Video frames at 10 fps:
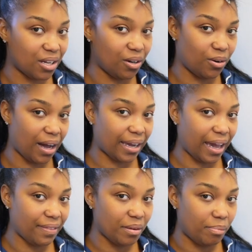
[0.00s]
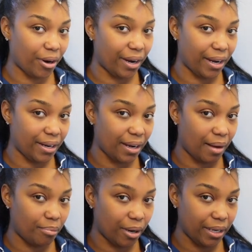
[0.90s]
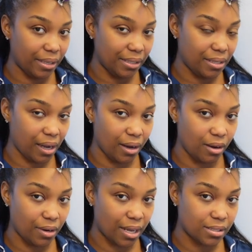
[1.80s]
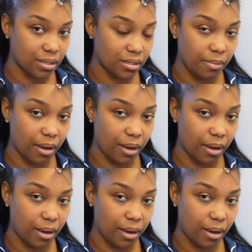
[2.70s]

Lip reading: I got the braid, I braided it down, I slicked